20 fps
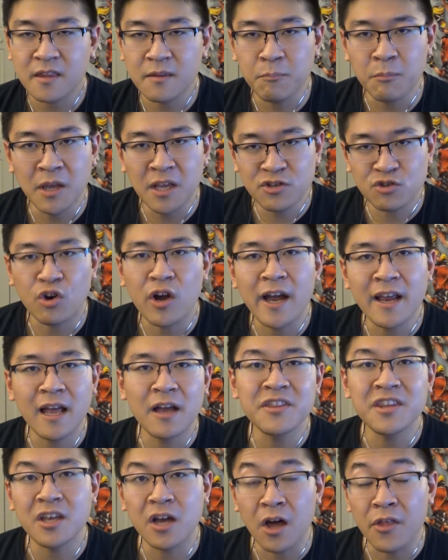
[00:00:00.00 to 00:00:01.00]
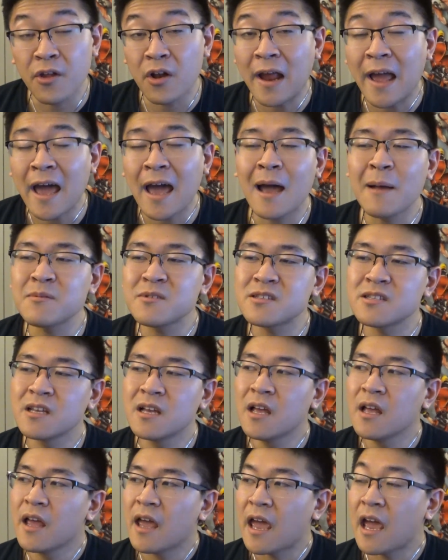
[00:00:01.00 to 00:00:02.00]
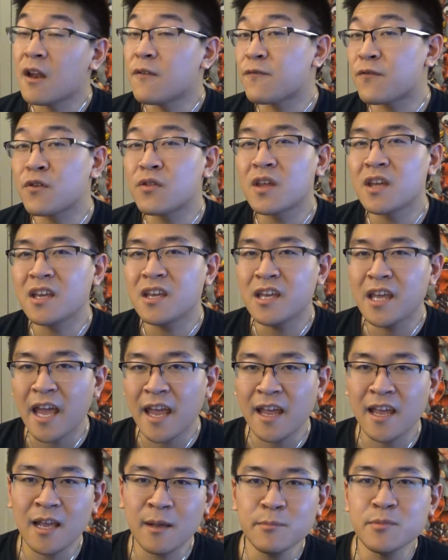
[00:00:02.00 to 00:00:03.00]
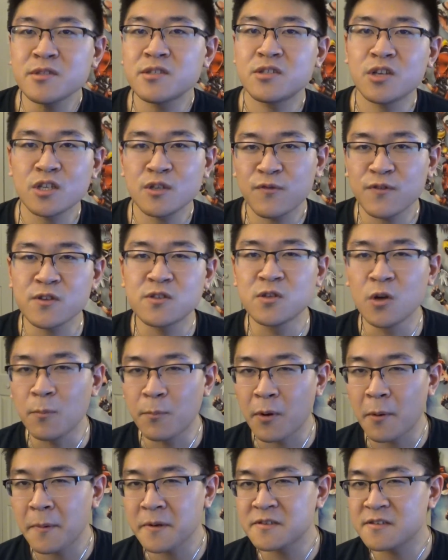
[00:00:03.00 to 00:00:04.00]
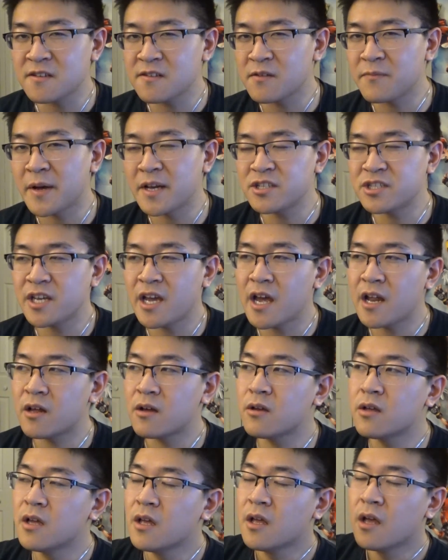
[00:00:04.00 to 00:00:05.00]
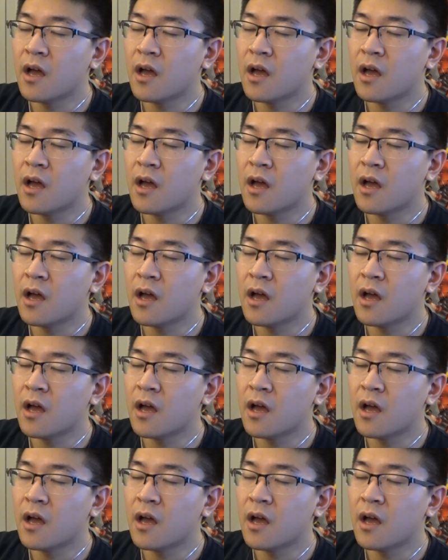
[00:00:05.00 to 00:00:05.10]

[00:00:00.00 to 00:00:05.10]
me trying out the other apps. And for the games, just for the sole purposes of my channel,